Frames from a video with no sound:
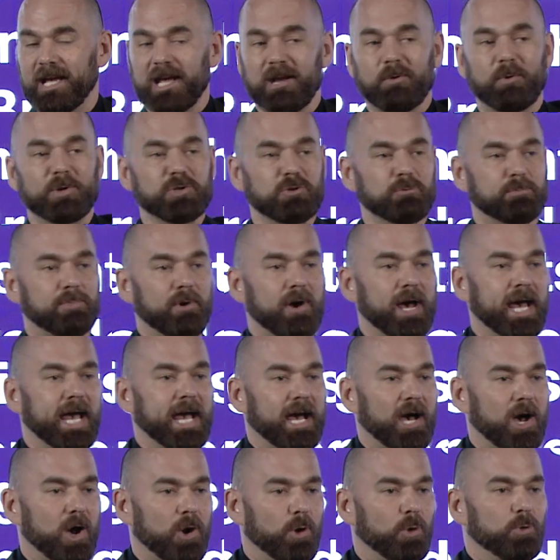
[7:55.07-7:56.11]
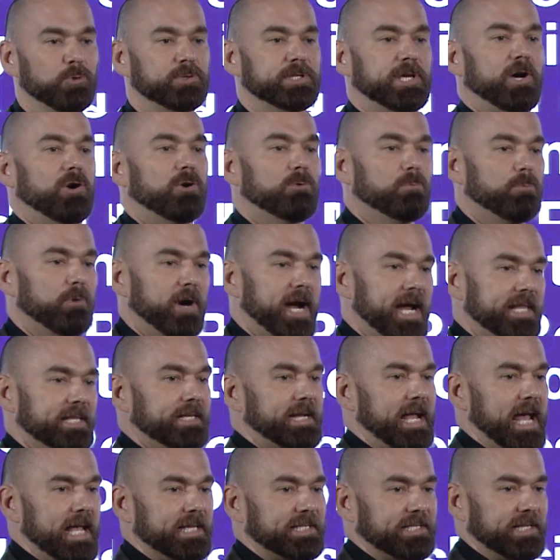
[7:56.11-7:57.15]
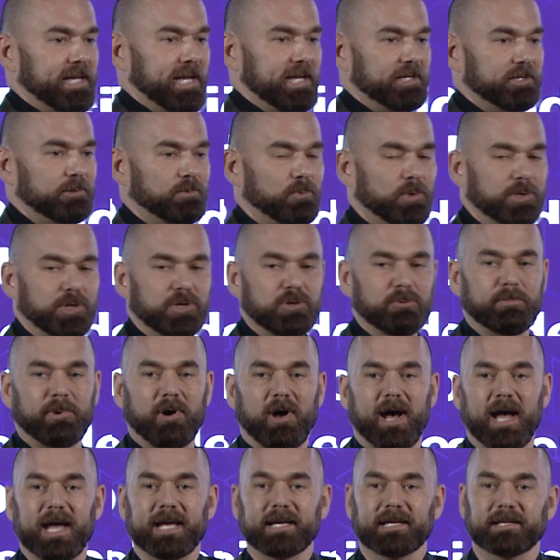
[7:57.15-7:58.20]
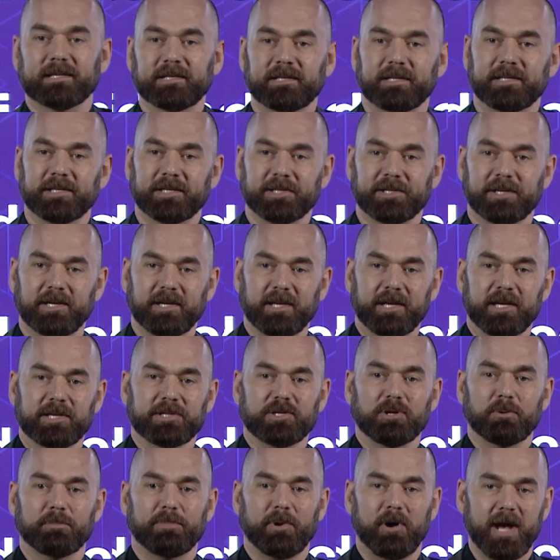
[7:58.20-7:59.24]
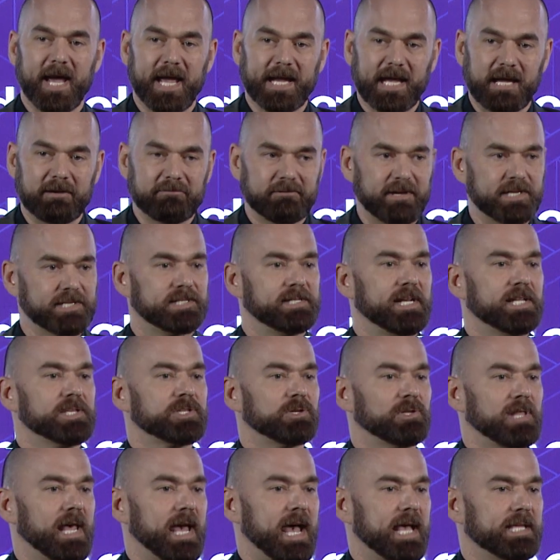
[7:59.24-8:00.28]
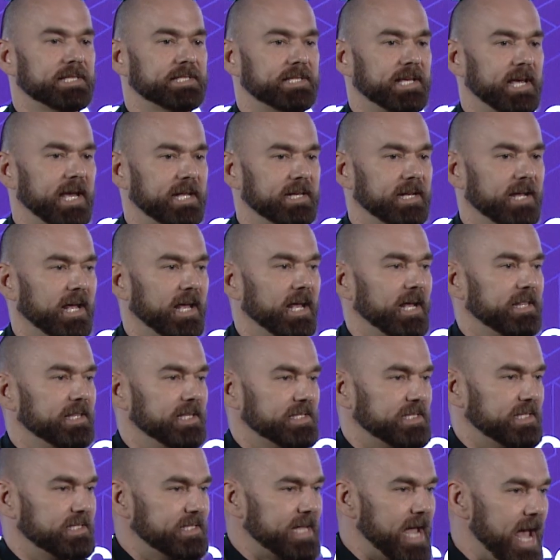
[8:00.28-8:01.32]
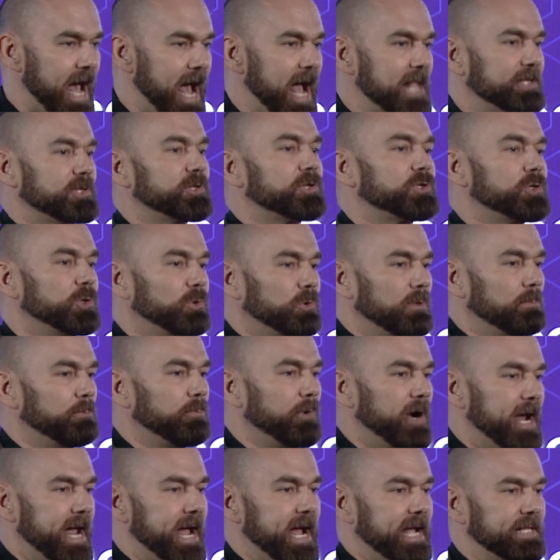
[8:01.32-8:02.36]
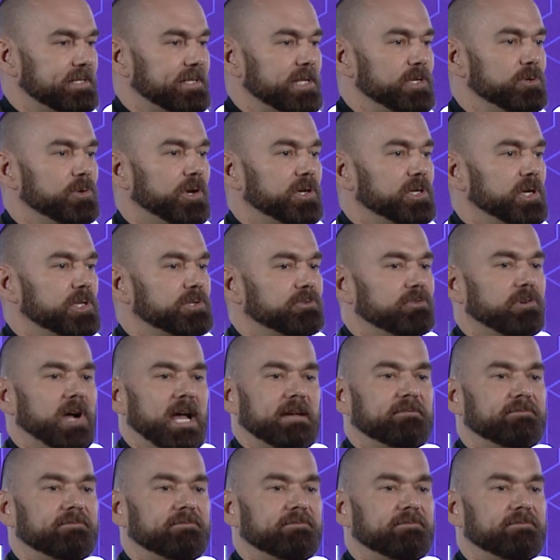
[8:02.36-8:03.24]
When you buy a hotel branded asset, what are you buying? You're buying a residential asset that's attached to a brand that you're going to derive